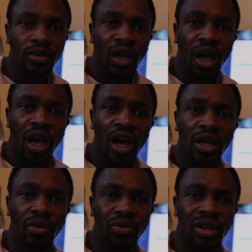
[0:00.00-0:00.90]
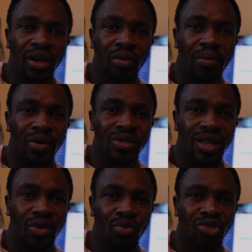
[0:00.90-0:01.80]
I had like a
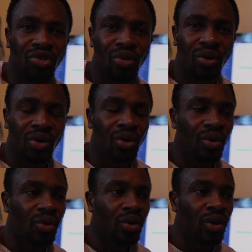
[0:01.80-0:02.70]
biostat question or